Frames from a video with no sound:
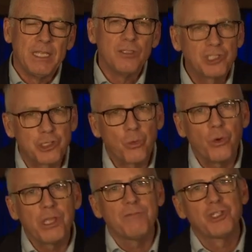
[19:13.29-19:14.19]
In the
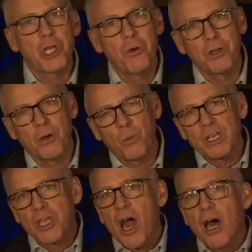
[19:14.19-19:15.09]
story of Jonah,
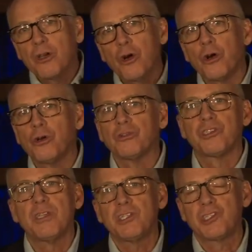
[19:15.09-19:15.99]
when God
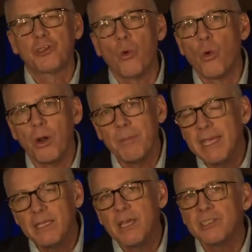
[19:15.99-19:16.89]
hurls this storm,
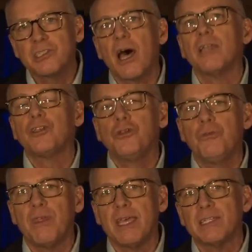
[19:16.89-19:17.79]
he does not do
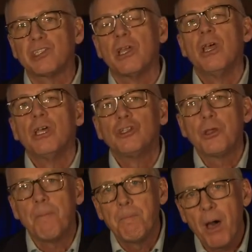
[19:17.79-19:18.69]
this
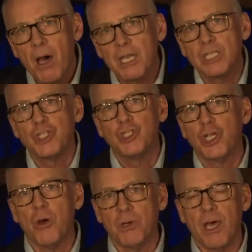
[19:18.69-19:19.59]
to punish
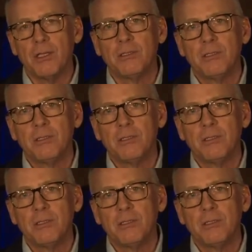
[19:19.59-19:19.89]
Jonah.